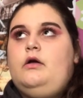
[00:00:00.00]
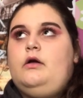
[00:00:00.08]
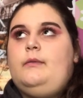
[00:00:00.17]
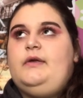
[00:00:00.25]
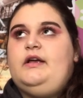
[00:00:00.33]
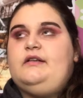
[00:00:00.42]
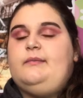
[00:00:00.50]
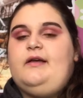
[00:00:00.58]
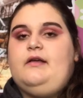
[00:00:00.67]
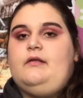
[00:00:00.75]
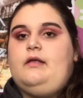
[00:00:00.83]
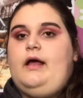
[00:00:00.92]
because
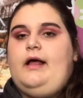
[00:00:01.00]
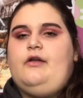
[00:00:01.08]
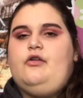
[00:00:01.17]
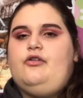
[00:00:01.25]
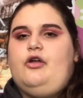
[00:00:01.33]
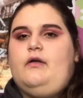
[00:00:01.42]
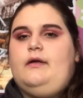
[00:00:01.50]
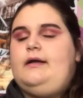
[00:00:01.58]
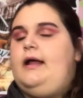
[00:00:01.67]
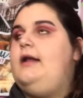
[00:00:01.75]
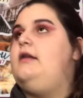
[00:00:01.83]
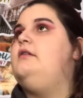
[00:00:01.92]
apparently I don't know, like
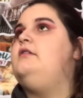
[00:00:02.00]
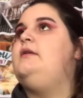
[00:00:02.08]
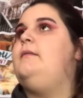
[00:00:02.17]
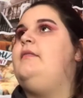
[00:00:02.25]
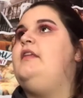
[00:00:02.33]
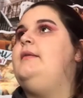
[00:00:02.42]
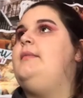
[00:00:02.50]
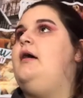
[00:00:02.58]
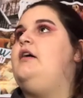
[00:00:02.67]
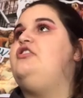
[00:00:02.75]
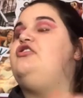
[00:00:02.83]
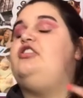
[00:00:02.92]
something about
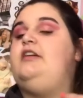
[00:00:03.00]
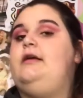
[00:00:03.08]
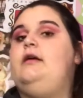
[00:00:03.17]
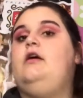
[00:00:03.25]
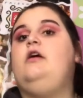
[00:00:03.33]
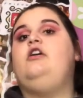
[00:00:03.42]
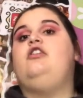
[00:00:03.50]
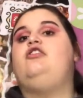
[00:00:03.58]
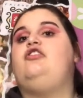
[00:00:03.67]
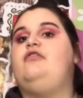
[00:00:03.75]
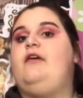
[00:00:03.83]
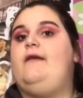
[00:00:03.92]
because she
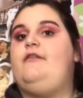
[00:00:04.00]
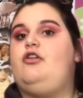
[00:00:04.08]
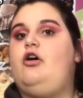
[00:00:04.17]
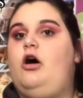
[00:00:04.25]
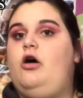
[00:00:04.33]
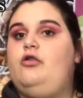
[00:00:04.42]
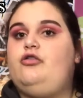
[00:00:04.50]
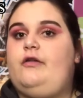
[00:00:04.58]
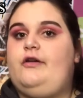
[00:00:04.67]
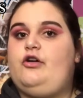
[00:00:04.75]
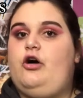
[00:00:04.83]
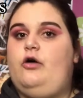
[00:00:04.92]
survived a cult, so
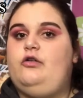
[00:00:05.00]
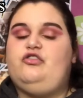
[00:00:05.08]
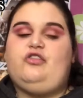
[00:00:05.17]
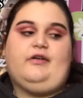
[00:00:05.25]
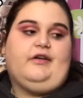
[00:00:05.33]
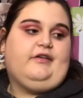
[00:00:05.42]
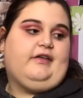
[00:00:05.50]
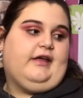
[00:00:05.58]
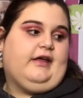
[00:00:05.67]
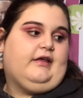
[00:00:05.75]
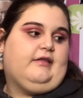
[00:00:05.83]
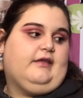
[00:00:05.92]
the cult is trying to
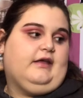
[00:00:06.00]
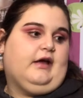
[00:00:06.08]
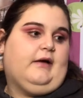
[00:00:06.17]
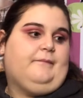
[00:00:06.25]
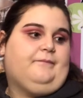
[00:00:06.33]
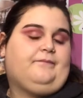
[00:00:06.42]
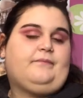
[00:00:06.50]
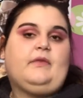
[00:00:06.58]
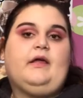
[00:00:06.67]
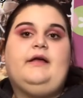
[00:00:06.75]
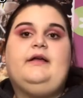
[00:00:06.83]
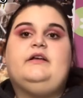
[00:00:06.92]
take the
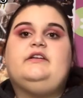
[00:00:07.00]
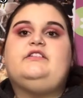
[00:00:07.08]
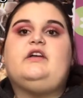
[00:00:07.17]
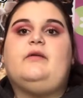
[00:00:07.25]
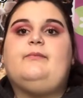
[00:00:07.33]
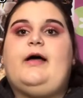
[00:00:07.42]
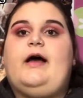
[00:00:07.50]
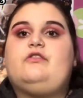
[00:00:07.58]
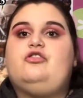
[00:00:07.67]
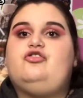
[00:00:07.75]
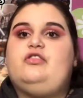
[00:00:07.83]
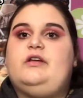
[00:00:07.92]
son back,
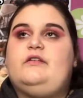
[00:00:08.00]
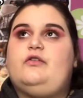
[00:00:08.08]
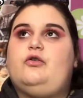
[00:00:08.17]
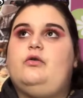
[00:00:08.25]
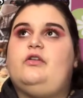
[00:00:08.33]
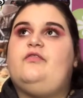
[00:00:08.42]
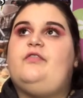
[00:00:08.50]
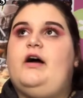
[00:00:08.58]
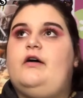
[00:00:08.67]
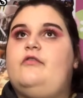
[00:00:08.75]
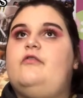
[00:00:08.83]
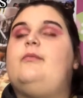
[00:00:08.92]
so she has to of course oh
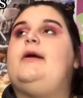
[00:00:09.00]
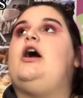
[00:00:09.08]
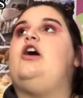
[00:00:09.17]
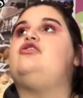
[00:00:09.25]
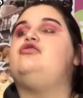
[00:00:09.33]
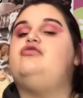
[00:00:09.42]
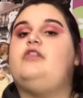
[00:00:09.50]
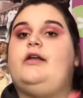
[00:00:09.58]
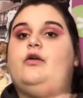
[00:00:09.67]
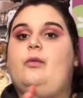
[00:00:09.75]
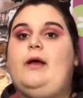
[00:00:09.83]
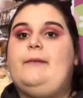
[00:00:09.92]
my gosh, run
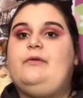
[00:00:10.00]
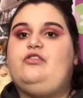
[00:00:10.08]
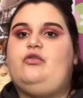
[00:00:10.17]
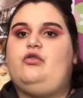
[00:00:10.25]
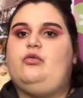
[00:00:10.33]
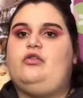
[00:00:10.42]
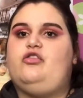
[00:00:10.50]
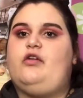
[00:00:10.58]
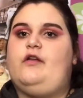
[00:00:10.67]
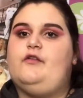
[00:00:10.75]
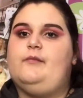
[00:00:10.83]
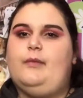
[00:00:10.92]
away, but she just wants to try
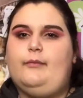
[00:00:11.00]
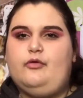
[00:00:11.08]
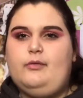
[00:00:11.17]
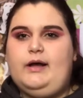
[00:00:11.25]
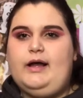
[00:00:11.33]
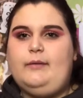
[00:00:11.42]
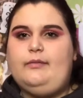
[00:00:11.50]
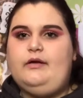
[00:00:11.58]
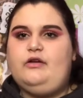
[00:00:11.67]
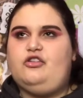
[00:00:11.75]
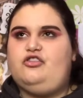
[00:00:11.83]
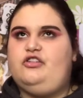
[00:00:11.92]
and remember what happened
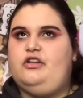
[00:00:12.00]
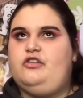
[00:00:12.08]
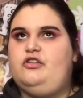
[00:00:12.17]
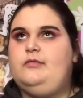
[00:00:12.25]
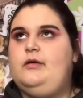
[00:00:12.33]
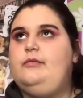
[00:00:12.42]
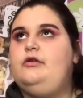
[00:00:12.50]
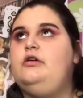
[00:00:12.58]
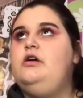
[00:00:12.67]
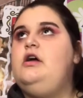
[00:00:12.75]
because she doesn't remember.